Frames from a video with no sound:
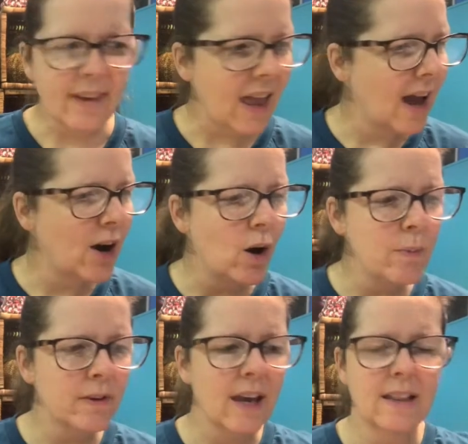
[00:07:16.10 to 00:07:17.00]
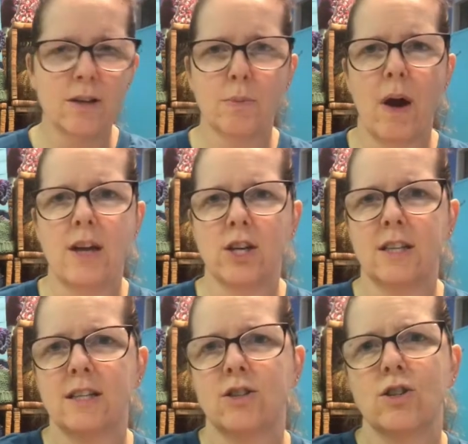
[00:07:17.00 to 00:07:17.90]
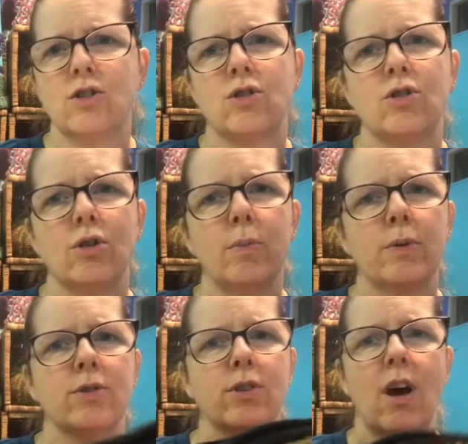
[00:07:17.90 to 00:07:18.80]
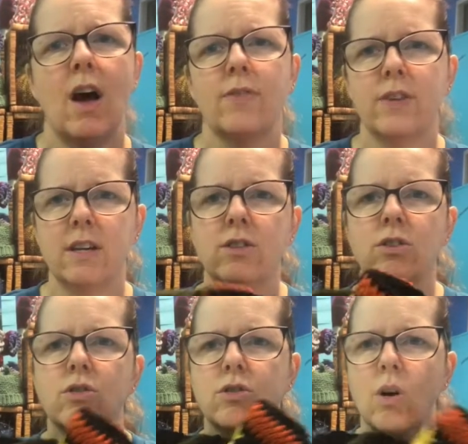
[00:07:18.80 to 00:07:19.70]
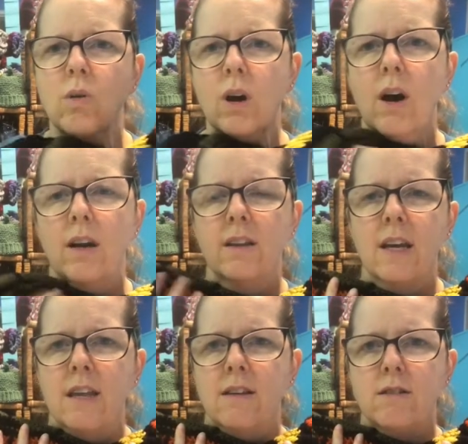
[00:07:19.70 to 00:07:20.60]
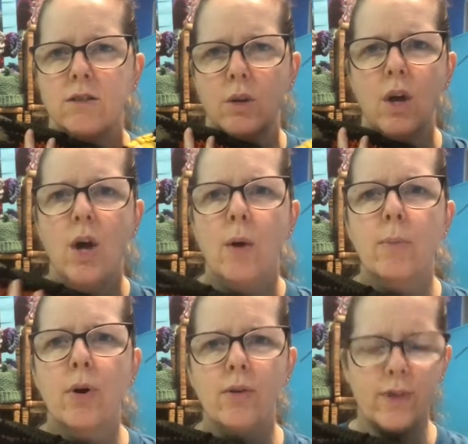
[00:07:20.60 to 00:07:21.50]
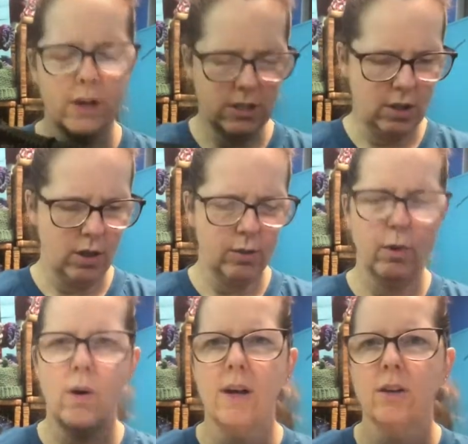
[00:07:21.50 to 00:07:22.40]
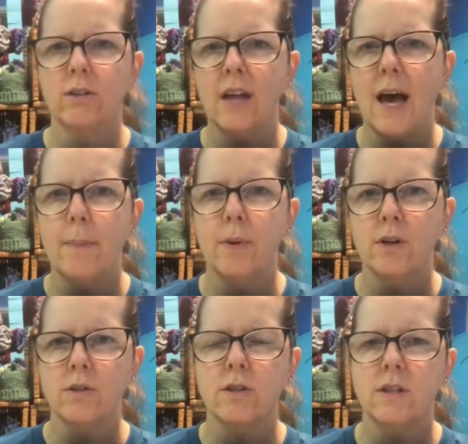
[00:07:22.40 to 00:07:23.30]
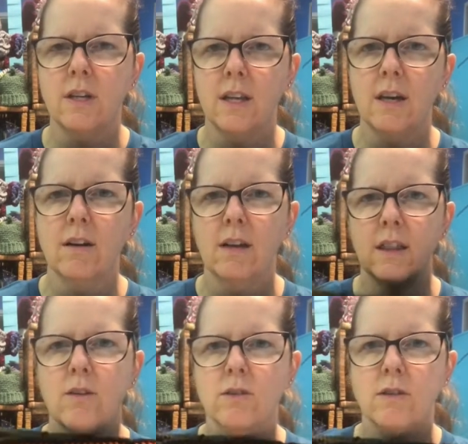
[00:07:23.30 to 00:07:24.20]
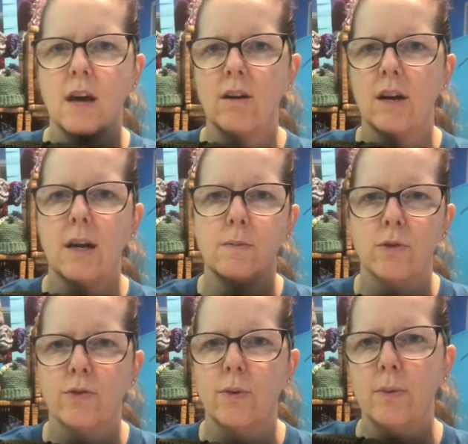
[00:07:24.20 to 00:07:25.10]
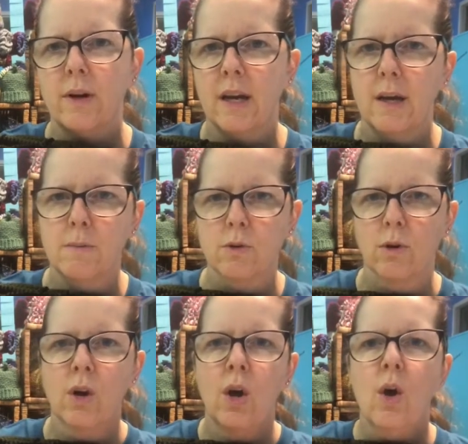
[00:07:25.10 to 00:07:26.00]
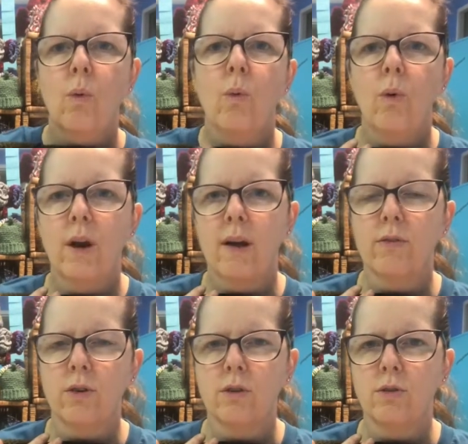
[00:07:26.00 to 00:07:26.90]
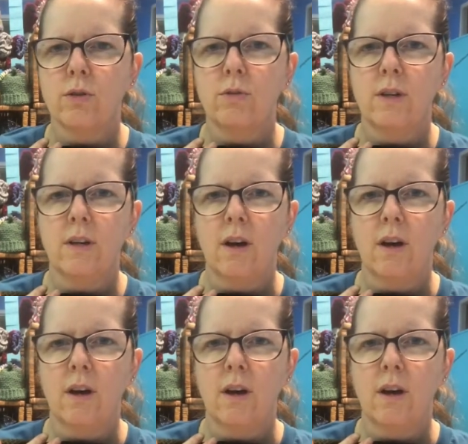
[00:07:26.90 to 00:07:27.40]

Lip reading: I hope you like this project. This is super soft. It's so cuddly. This is perfect to throw on your lap when you're sitting there at those soccer games or football games or whatever you're doing,